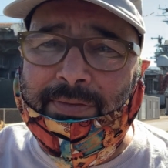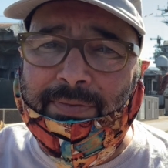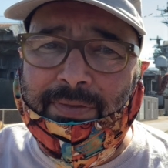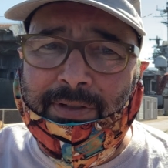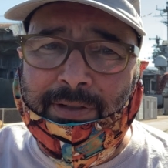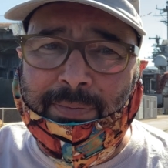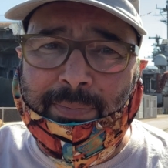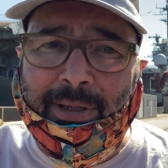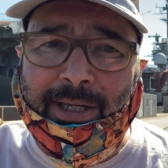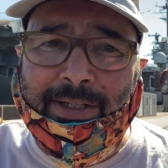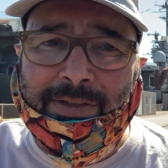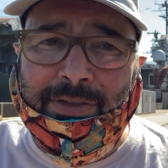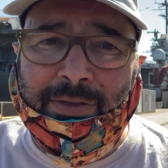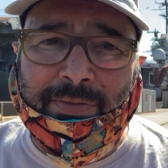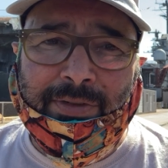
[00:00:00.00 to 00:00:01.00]
of the
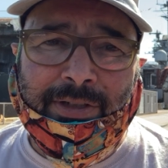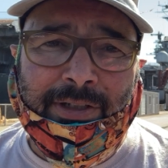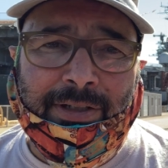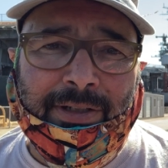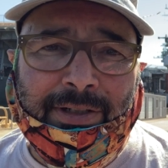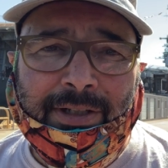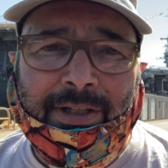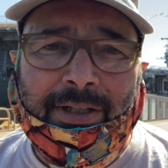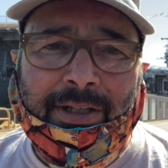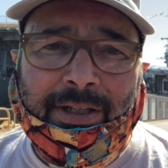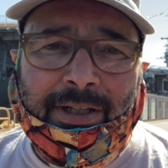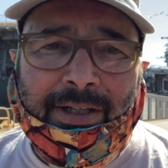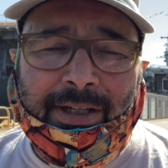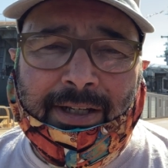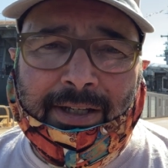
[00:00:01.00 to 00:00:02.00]
base over here
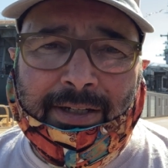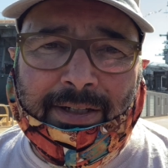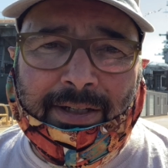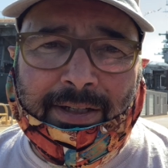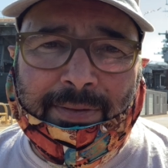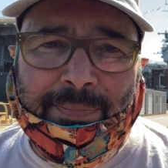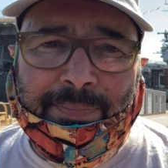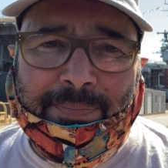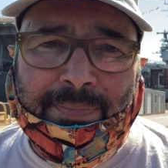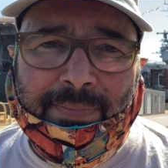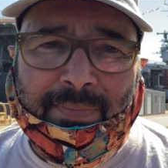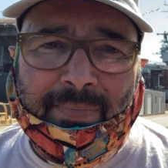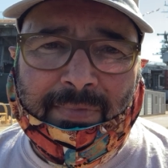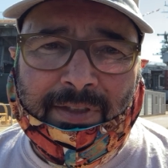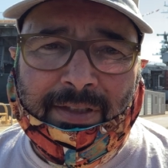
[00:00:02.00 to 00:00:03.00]
at
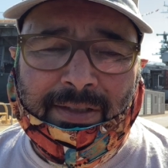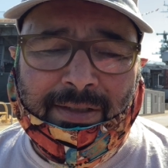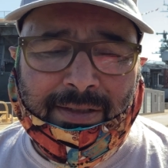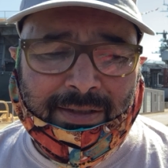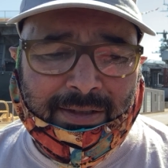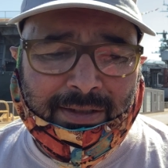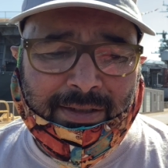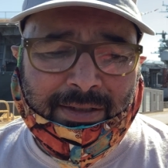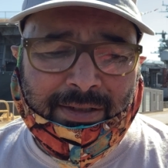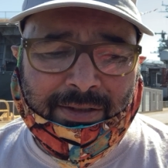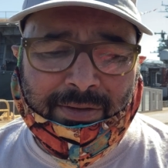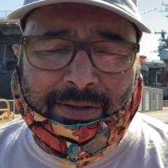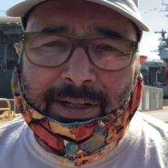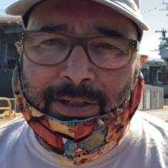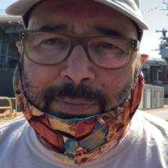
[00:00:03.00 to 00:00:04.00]

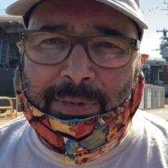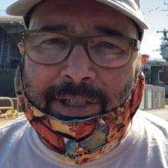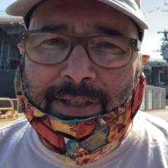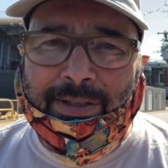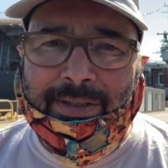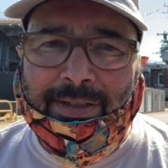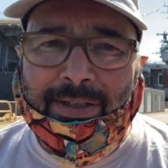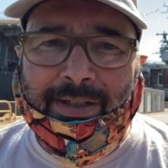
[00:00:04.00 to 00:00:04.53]
here in Alameda.